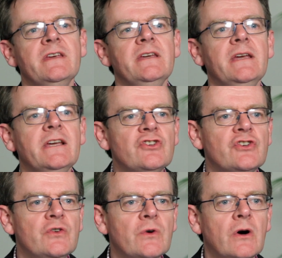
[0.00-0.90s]
the
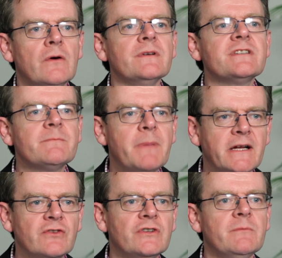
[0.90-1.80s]
issue of
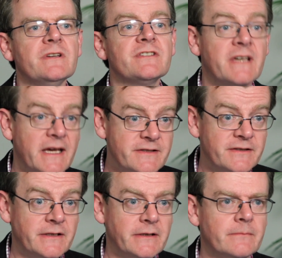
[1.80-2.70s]
spectrum
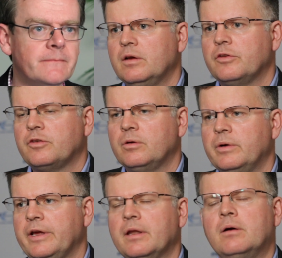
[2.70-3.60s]
scarcity?
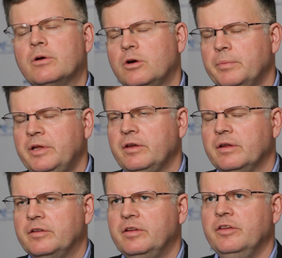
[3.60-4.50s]
So in our committee,
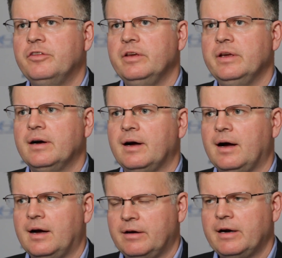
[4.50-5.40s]
the TC
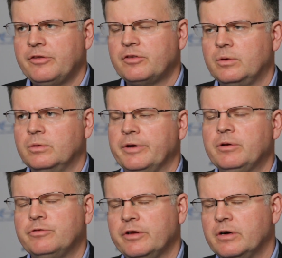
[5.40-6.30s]
RRS, or
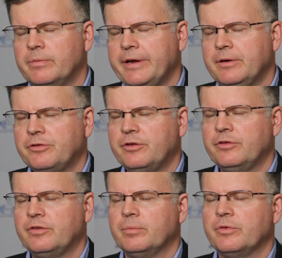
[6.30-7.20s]
Reconfigured Radio
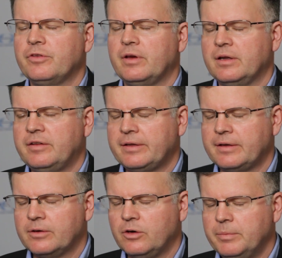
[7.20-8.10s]
Systems
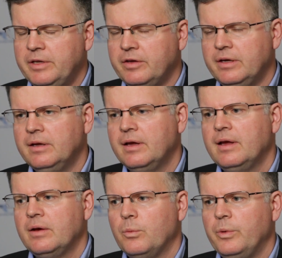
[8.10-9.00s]
Technical Committee,
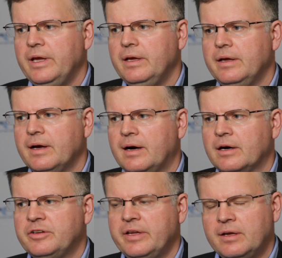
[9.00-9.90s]
we
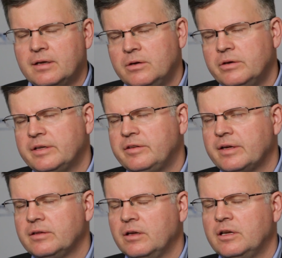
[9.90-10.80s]
are taking a look at
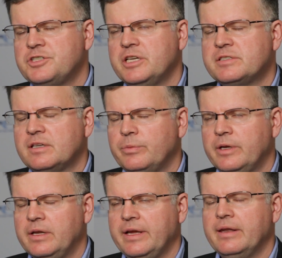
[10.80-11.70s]
technologies that
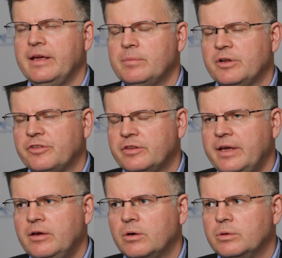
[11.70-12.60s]
will enable
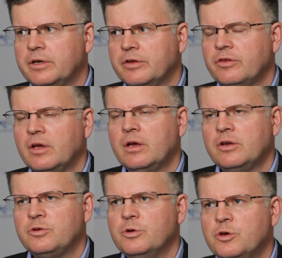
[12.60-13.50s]
stakeholders
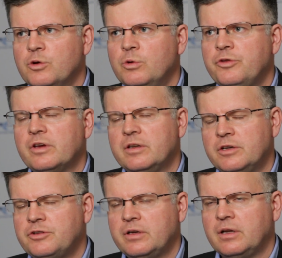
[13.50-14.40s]
to use
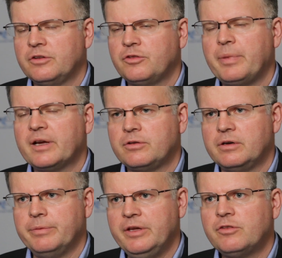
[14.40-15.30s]
additional
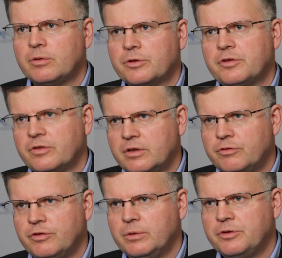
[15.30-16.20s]
spectral resources in the
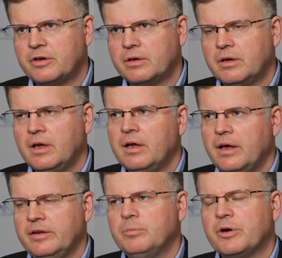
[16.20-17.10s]
future.
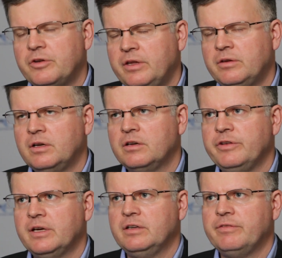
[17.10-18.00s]
And in particular,
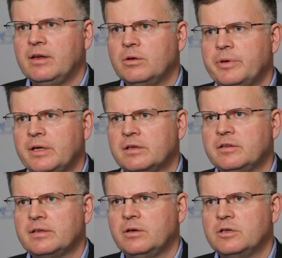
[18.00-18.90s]
we are developing the
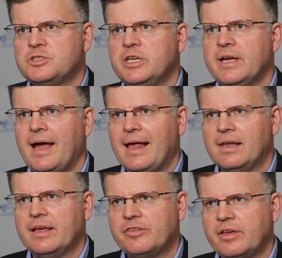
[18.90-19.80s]
technology
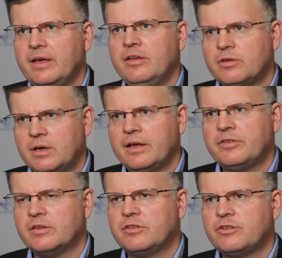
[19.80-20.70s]
LSA, so
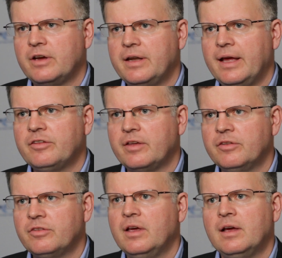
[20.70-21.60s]
licensed shared
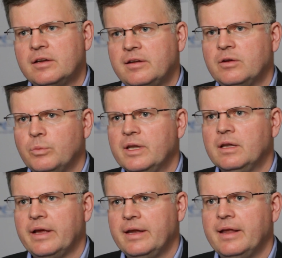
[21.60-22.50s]
access, that
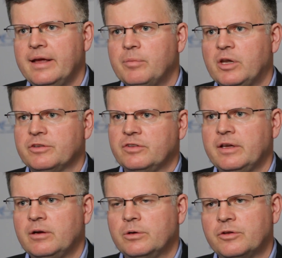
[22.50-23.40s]
will enable
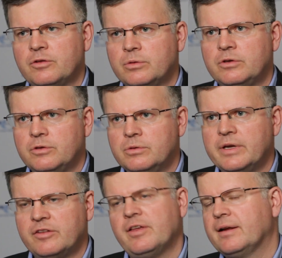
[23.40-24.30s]
stakeholders to do
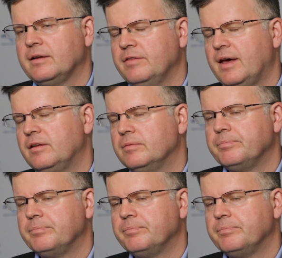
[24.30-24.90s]
exactly that.